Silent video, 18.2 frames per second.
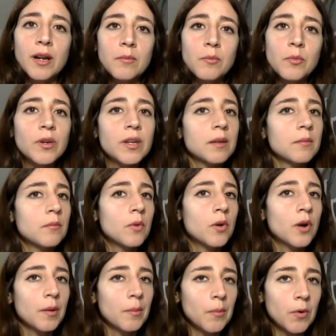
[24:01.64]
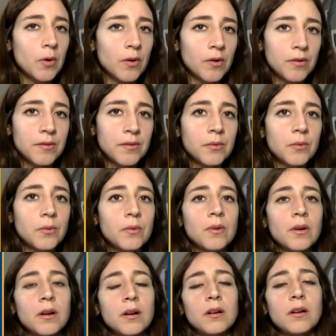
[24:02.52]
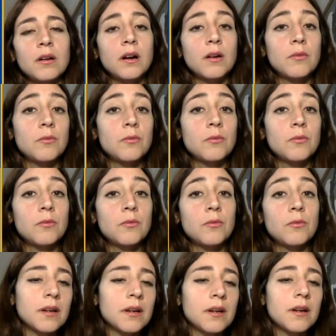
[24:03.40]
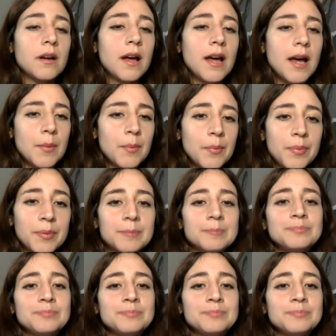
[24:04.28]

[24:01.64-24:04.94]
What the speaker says: are booking more and more through our own app.